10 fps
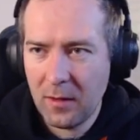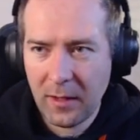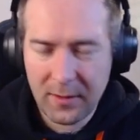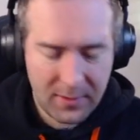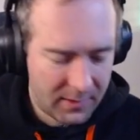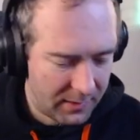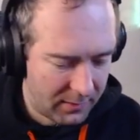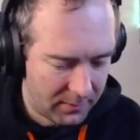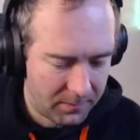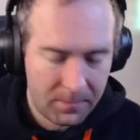I see
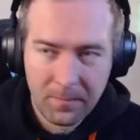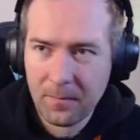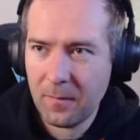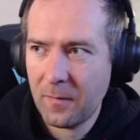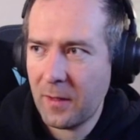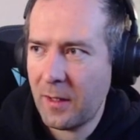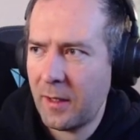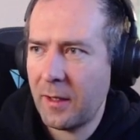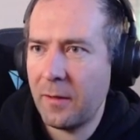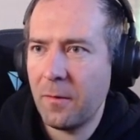that
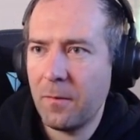I